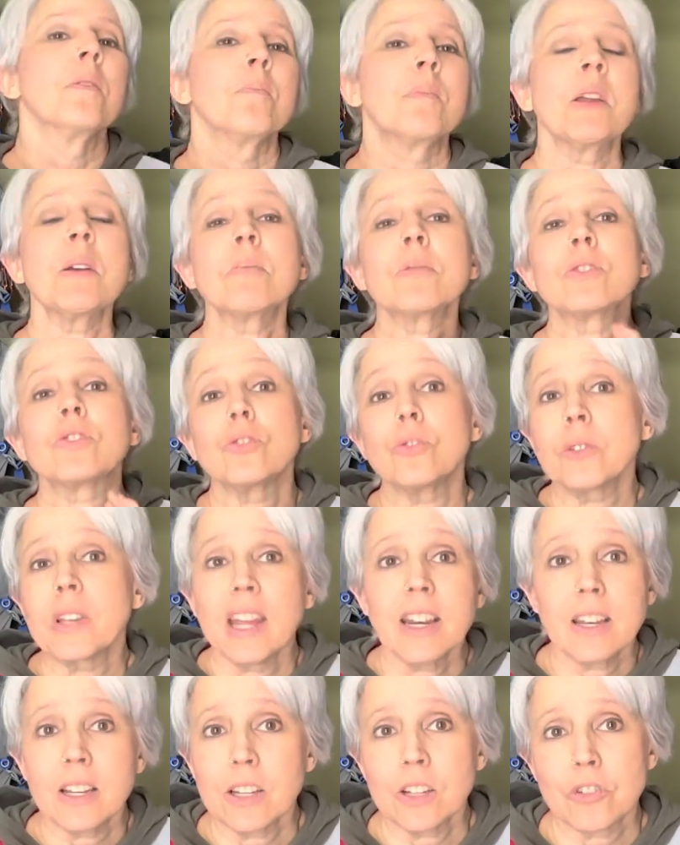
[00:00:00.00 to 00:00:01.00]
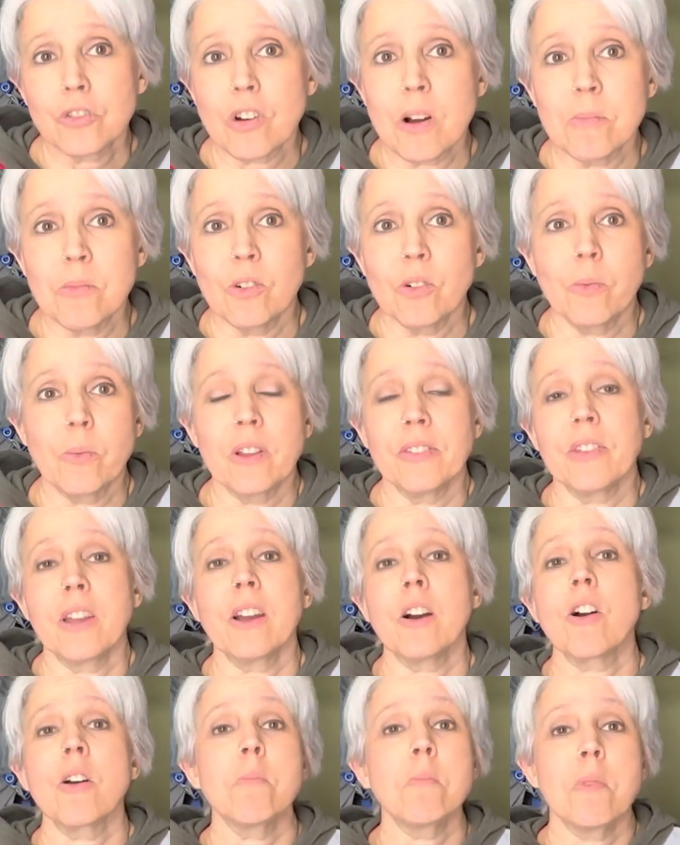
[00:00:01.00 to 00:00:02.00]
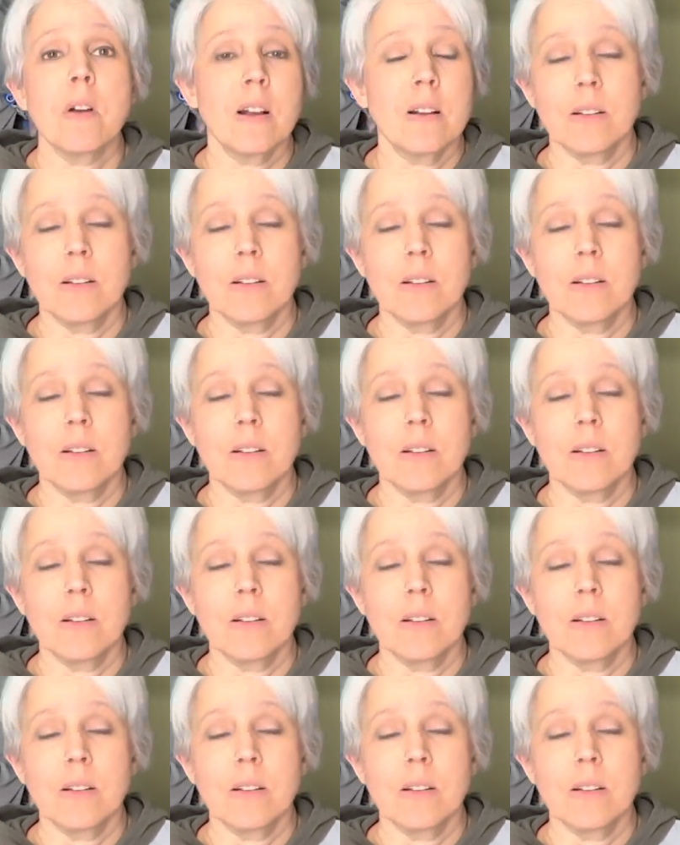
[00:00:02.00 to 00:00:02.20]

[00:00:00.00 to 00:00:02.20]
People do get into trouble when they are